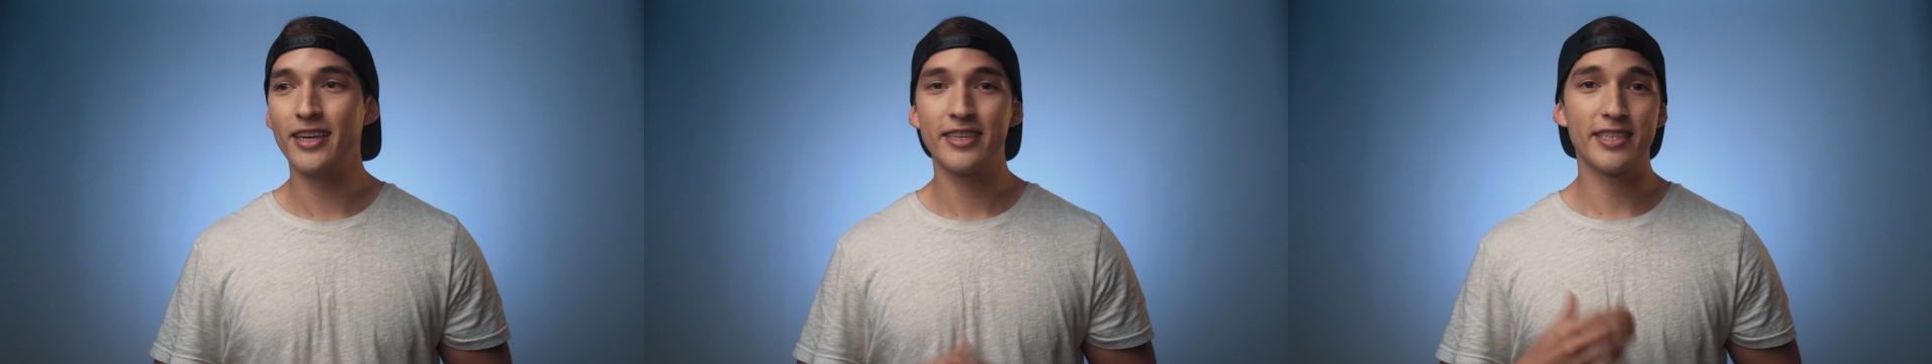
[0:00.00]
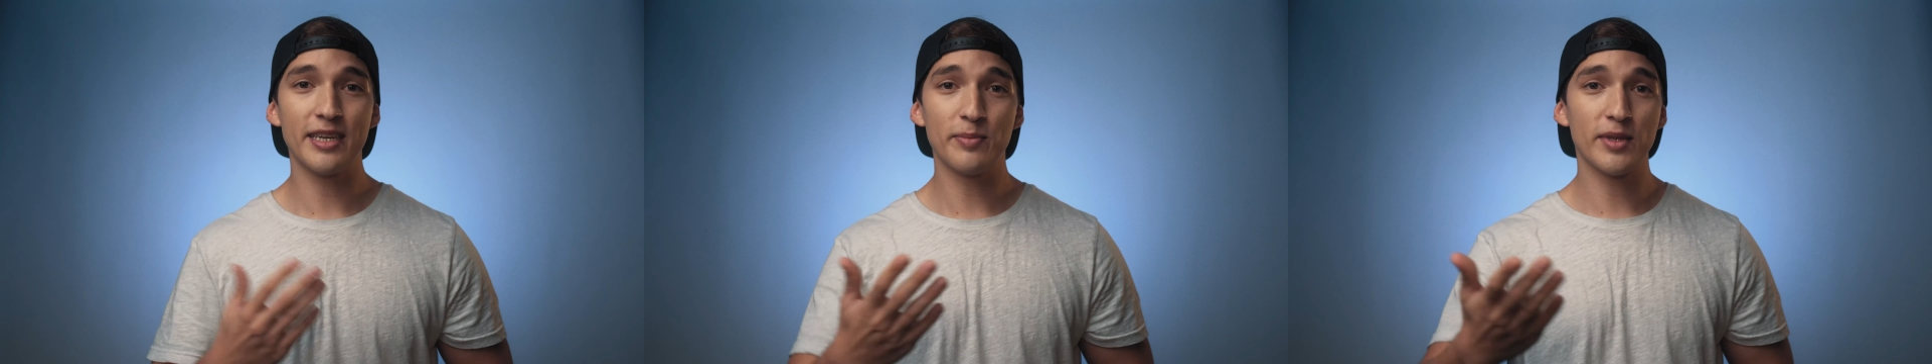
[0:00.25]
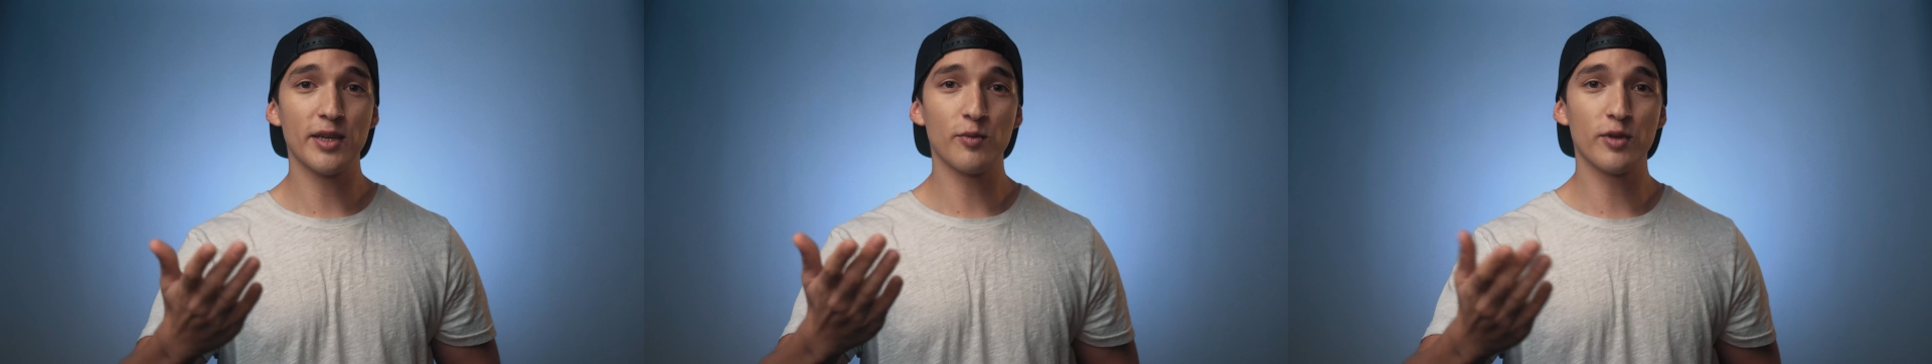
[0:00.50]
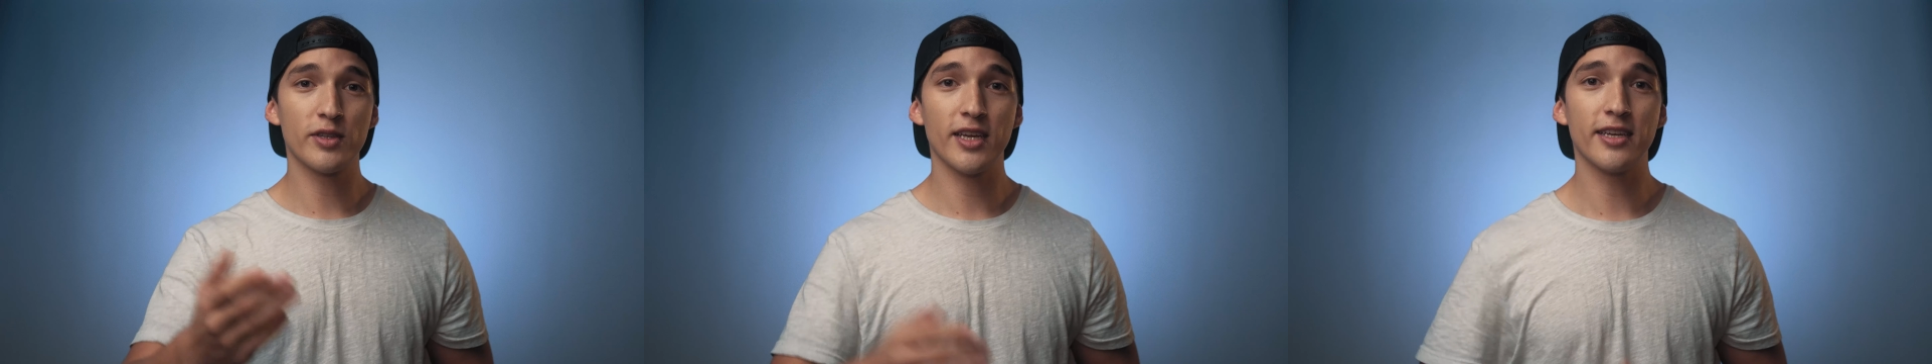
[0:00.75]
same thing
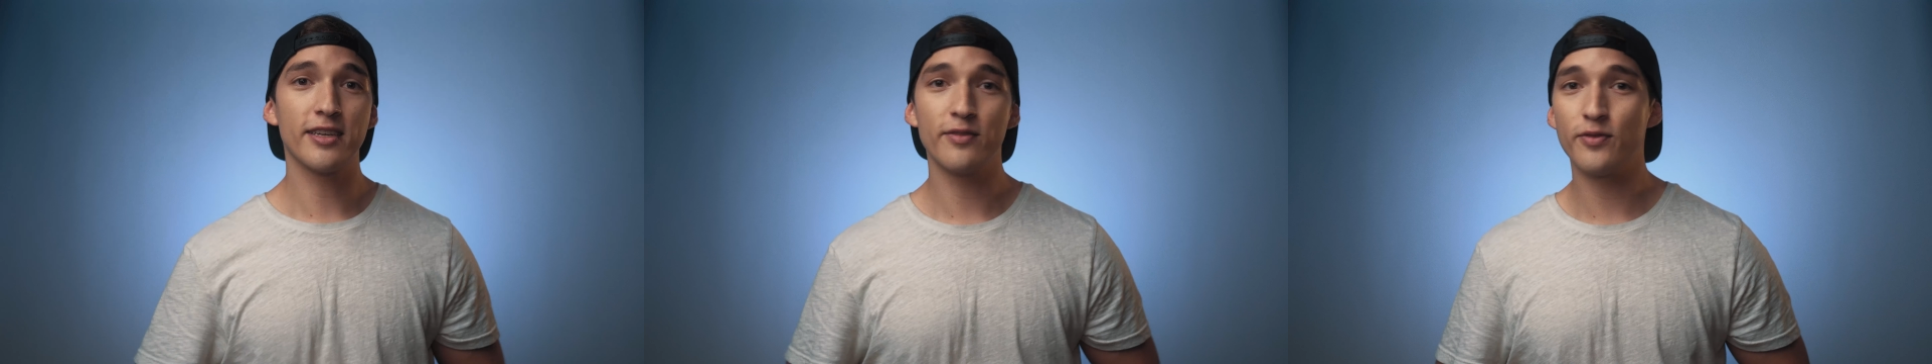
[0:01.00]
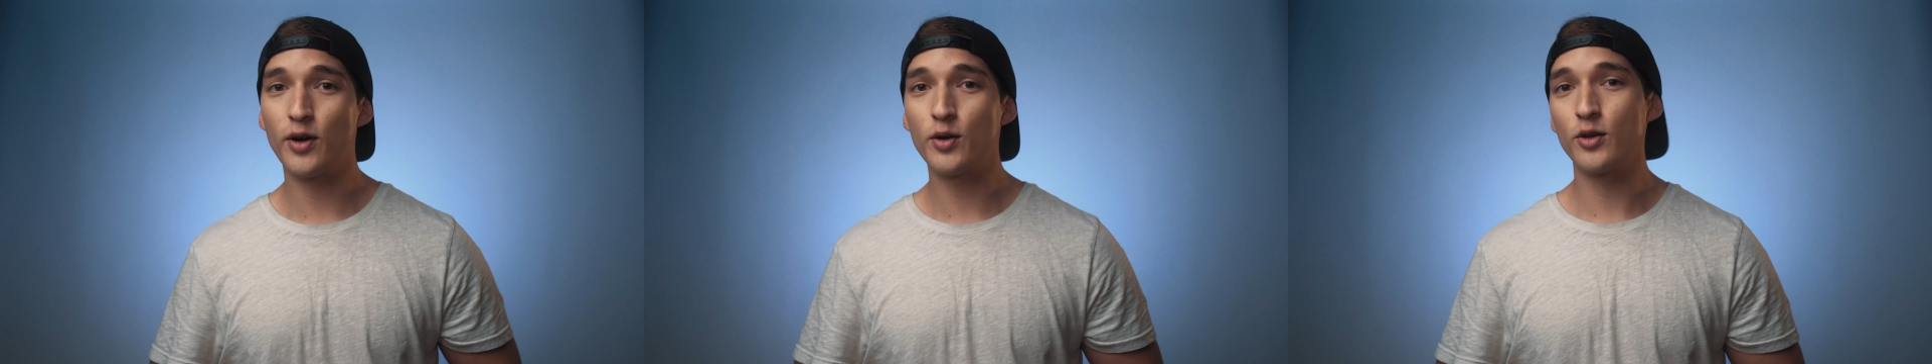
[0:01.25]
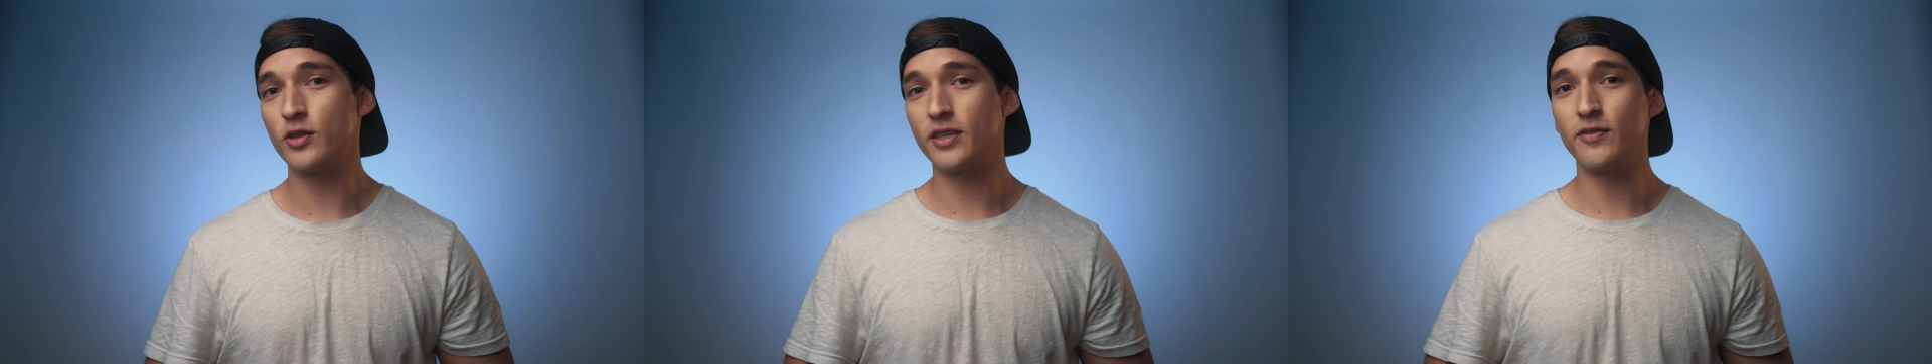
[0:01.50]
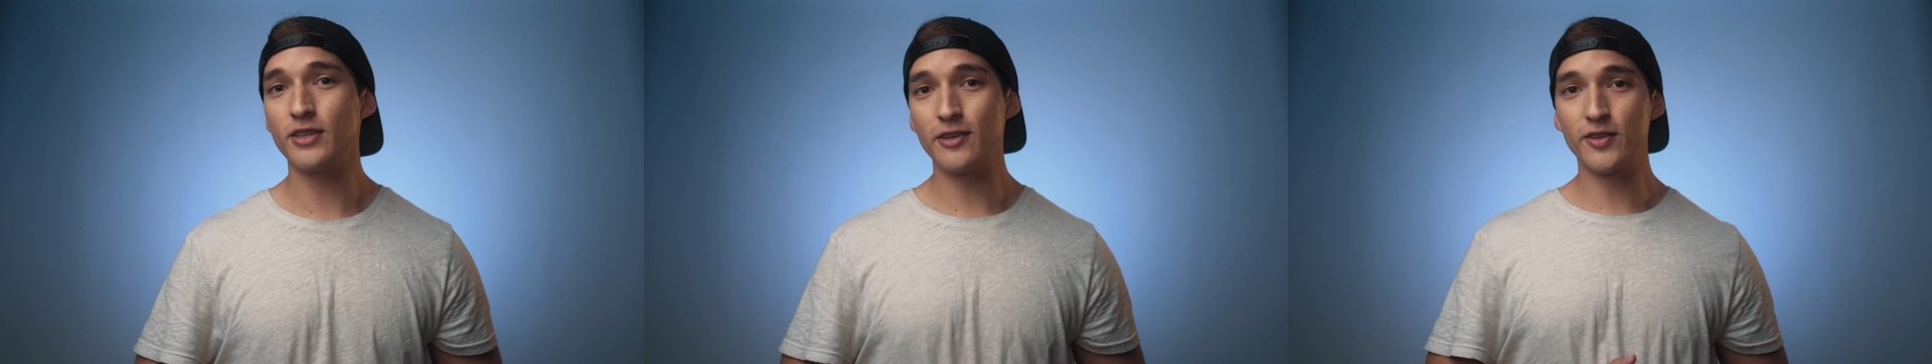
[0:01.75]
with taking photos,
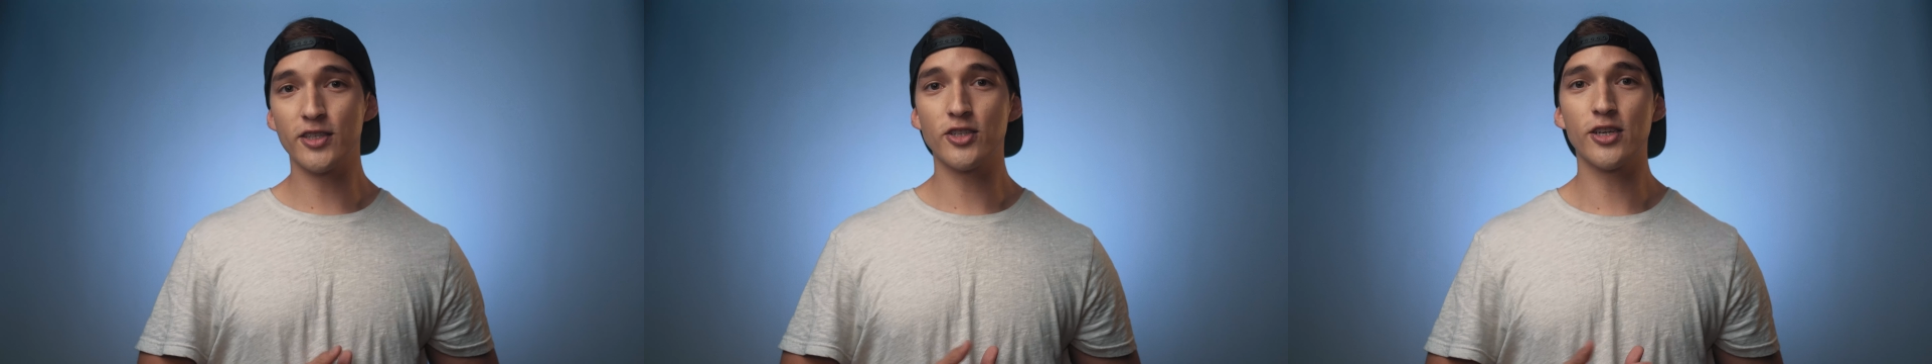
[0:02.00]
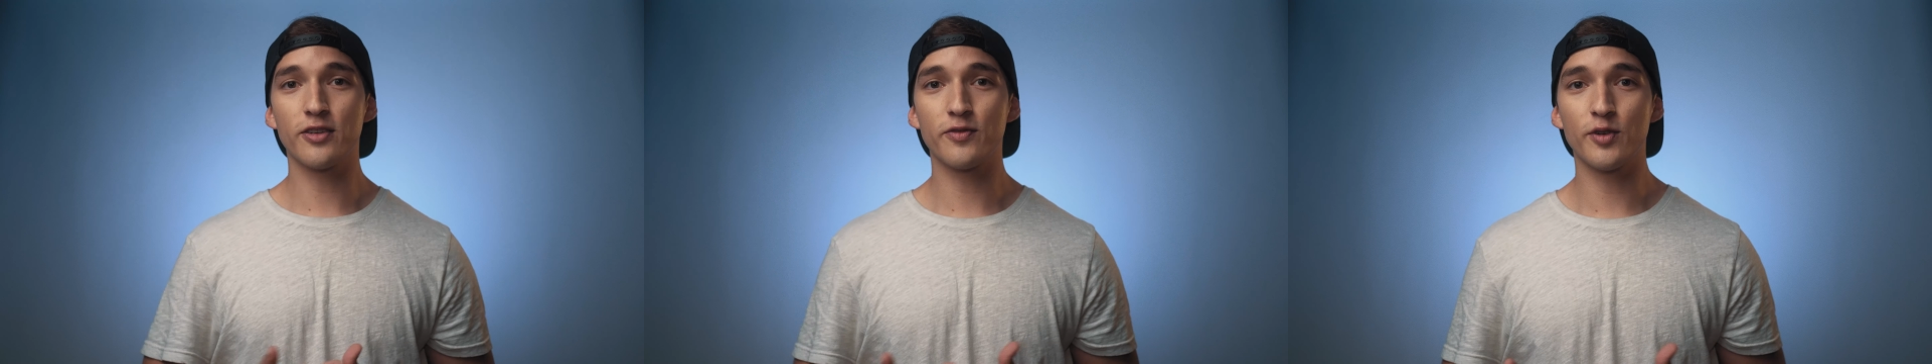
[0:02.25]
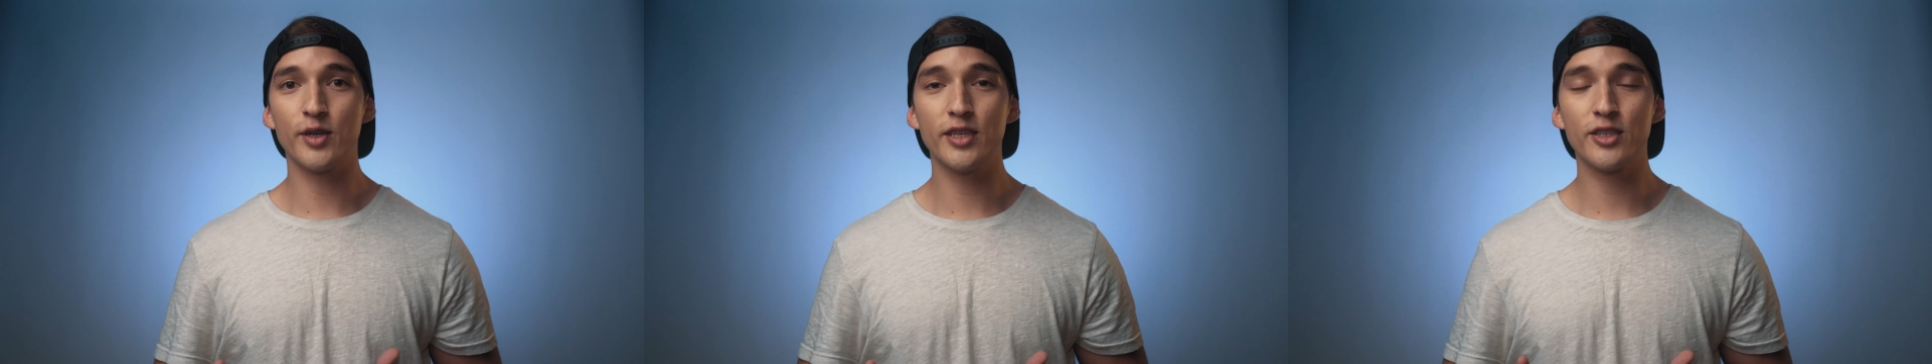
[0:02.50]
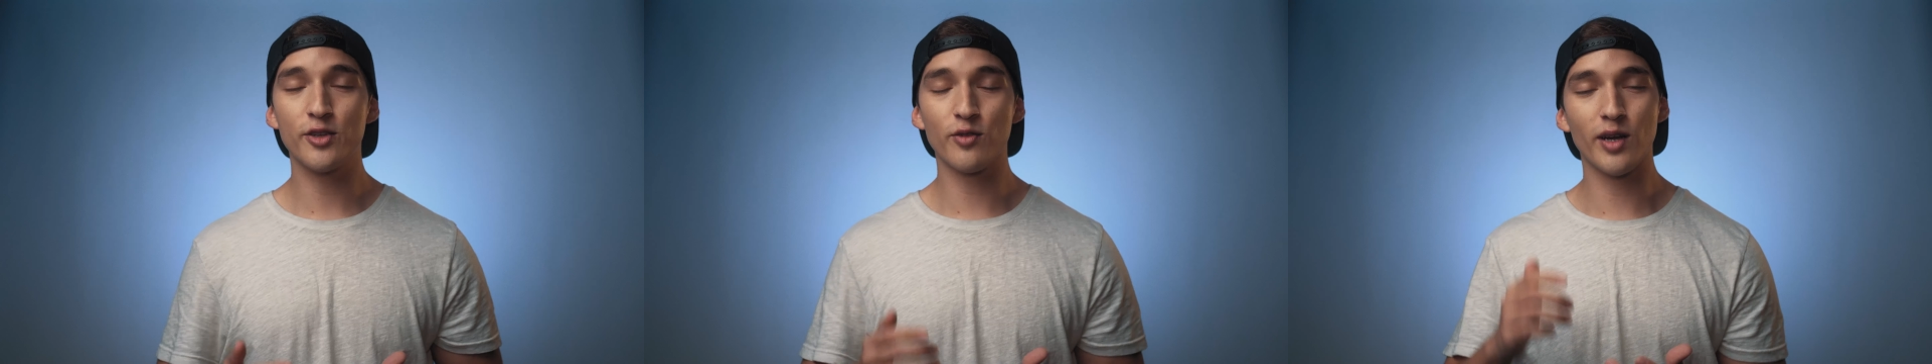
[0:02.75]
even if it's just for
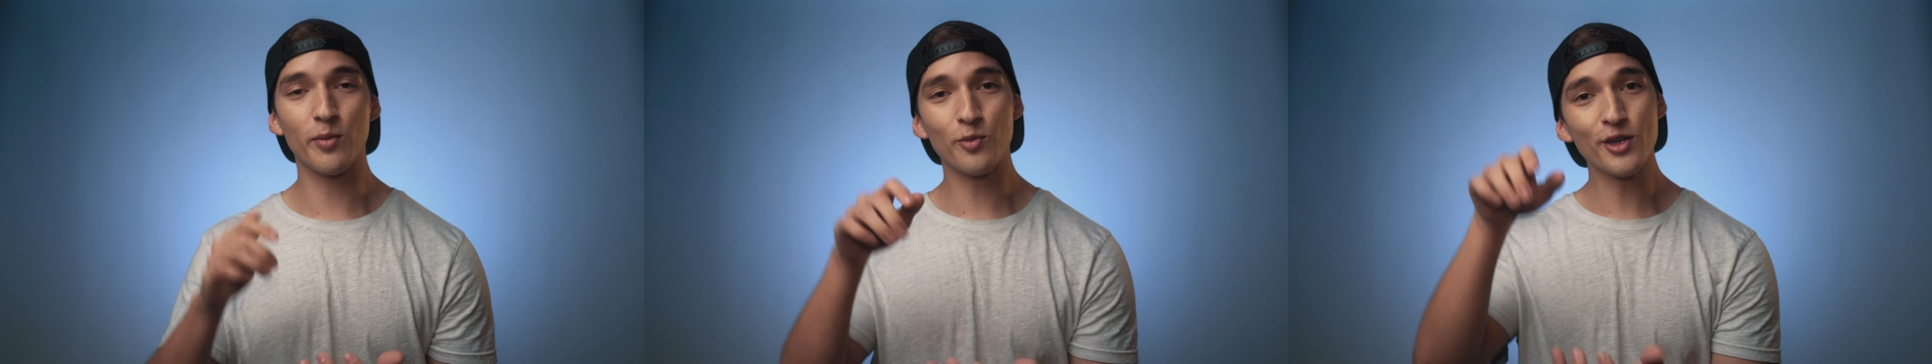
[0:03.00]
Instagram.